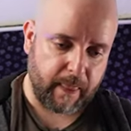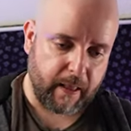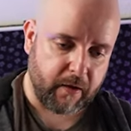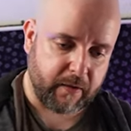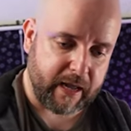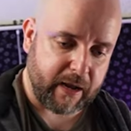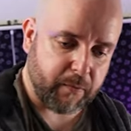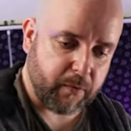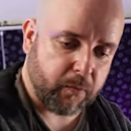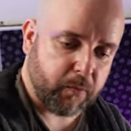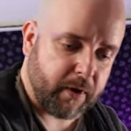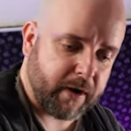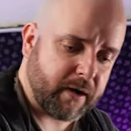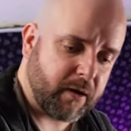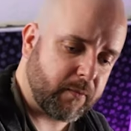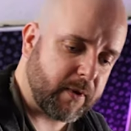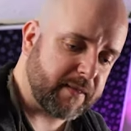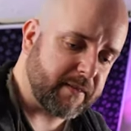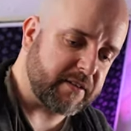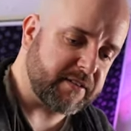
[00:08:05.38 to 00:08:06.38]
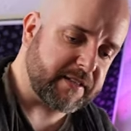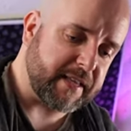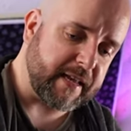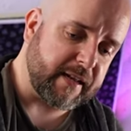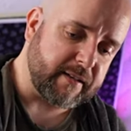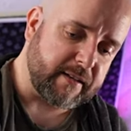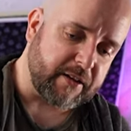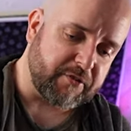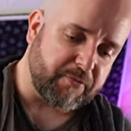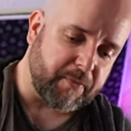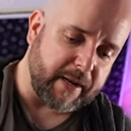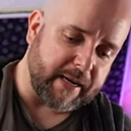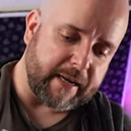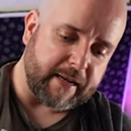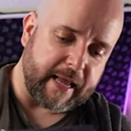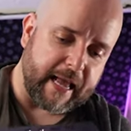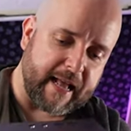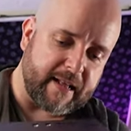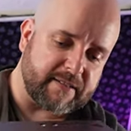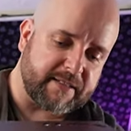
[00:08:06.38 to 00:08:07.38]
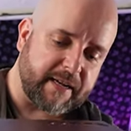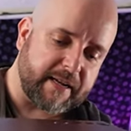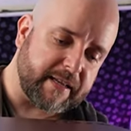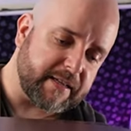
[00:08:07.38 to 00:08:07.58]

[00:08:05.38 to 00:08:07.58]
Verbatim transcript: Okay, well, we're gonna run this thing. Let's run it as it